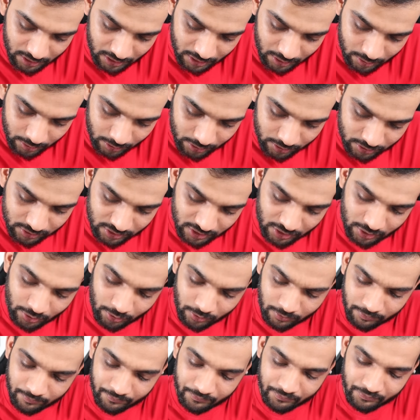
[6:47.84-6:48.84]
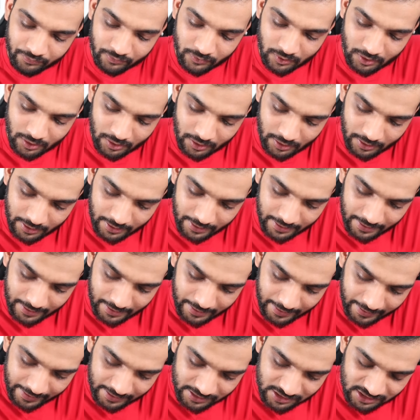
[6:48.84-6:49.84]
equal to zero.
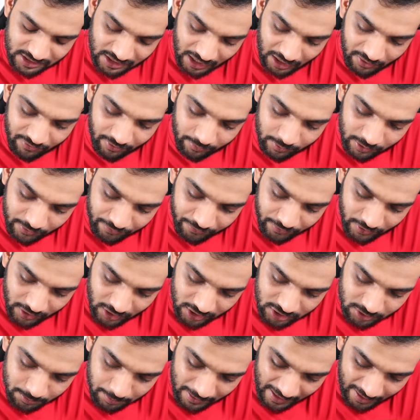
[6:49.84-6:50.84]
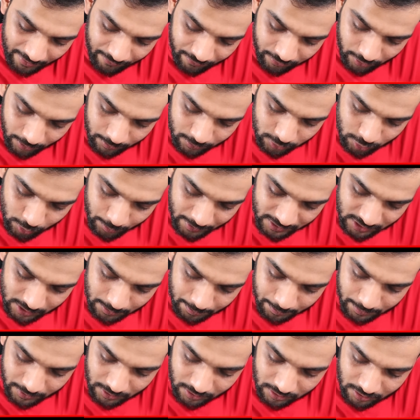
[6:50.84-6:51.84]
And I can start from the first platform, super
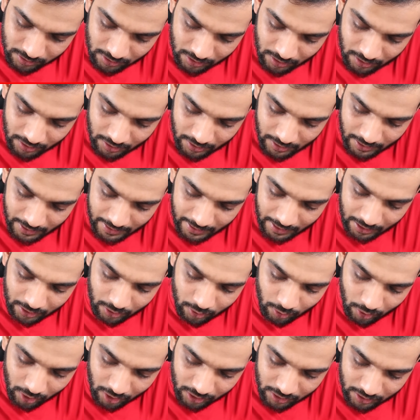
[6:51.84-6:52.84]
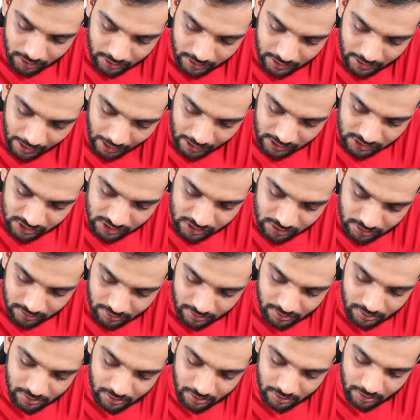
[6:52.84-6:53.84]
simple. I'll go until the last
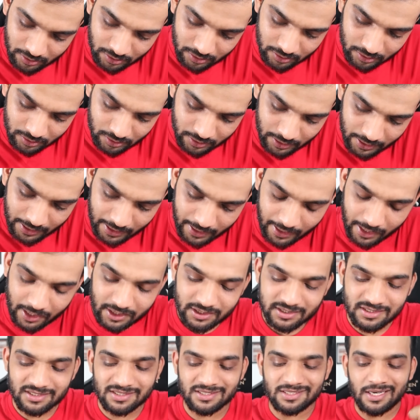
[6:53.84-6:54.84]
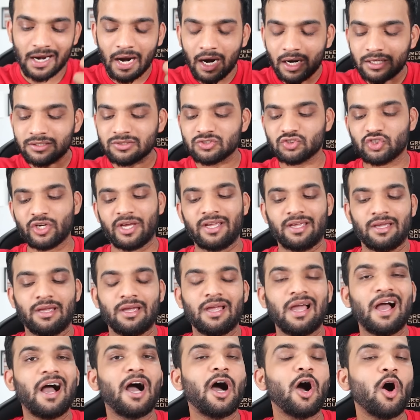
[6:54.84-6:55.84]
and I'll start
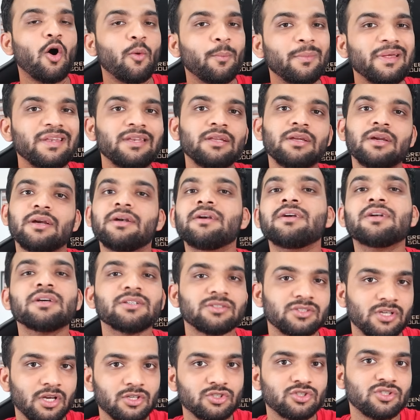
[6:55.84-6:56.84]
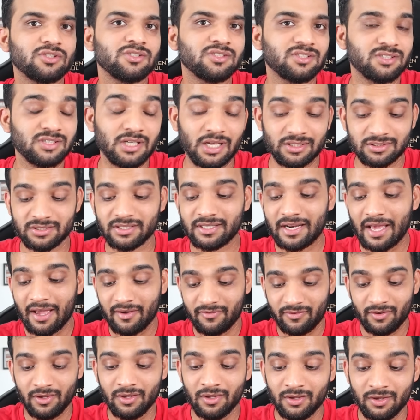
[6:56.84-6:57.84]
checking how many intersections does it
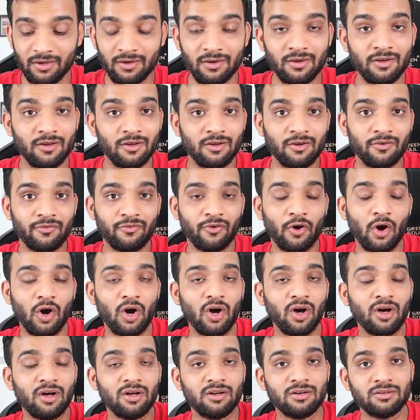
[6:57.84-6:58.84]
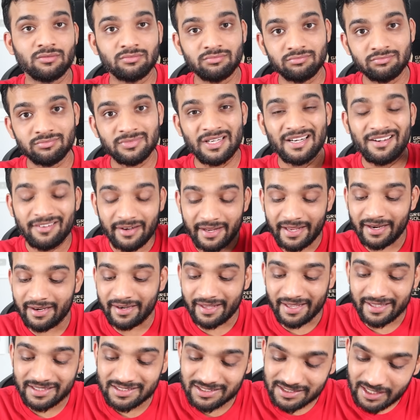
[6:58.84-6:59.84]
have. For the
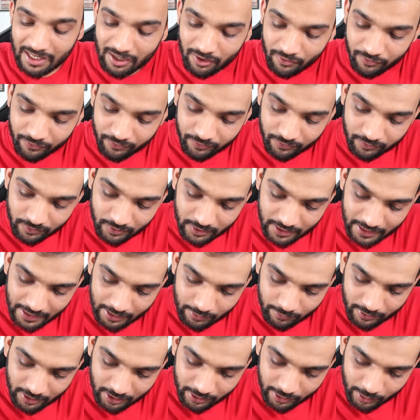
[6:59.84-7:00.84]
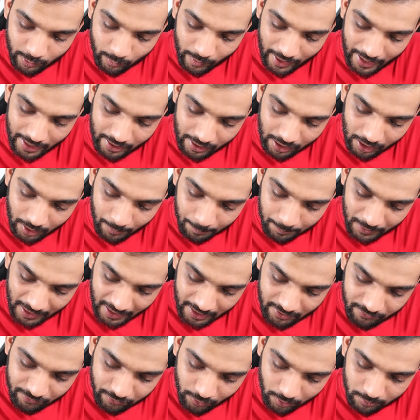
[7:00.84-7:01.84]
train itself, it will require a
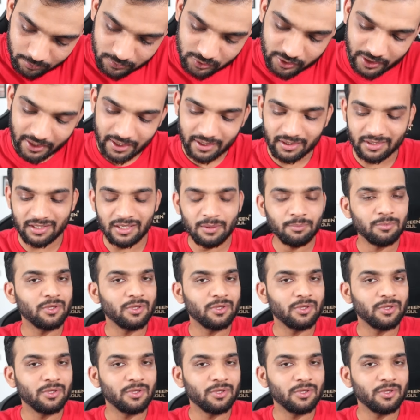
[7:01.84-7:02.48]
platform. So I can